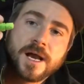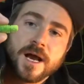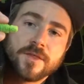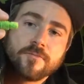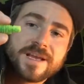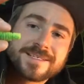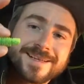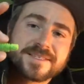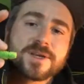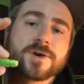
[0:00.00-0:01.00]
And the reason
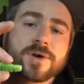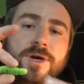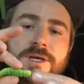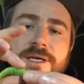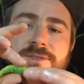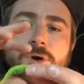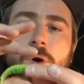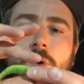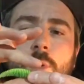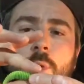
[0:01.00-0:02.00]
it's so good, it's
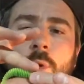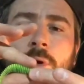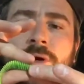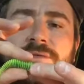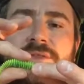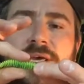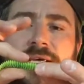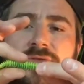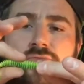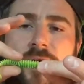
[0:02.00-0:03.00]
got all of
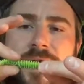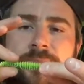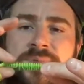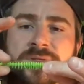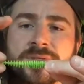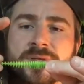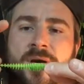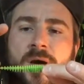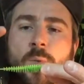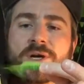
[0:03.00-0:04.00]
these ribs,
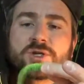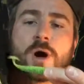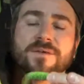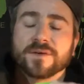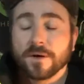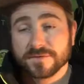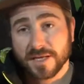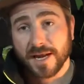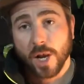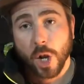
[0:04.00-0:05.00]
which offer
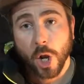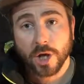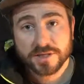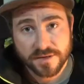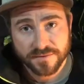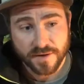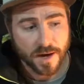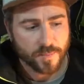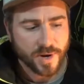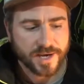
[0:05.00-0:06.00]
obviously a lot of
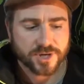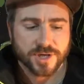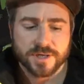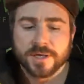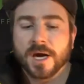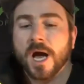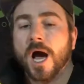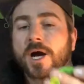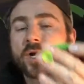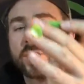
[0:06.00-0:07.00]
vibration,
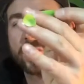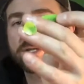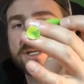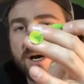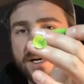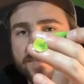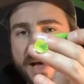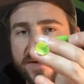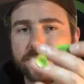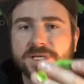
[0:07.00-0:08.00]
a good sized
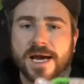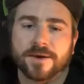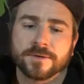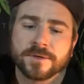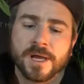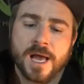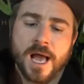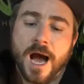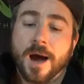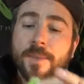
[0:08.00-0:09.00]
paddle tail,
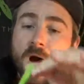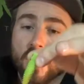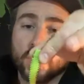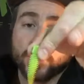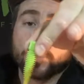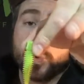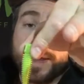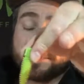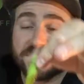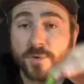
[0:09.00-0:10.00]
a good
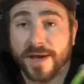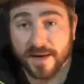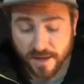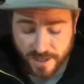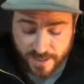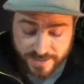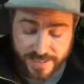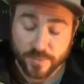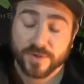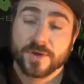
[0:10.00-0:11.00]
width to it. Like I
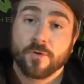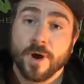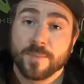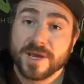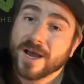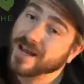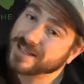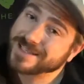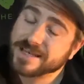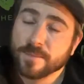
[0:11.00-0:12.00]
said with the grubby gun,
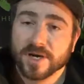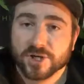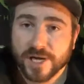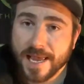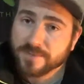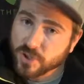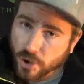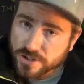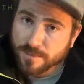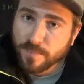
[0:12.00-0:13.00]
similar shape, it's got some